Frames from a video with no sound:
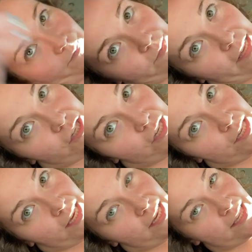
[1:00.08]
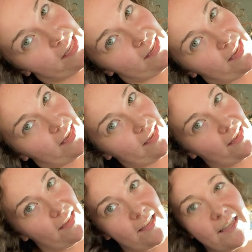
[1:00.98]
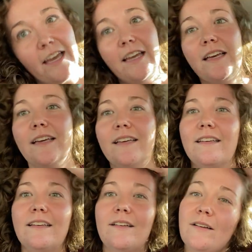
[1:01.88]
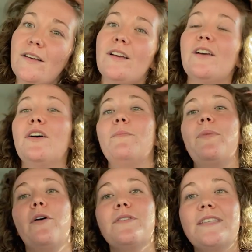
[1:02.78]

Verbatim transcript: that's just cause it's like post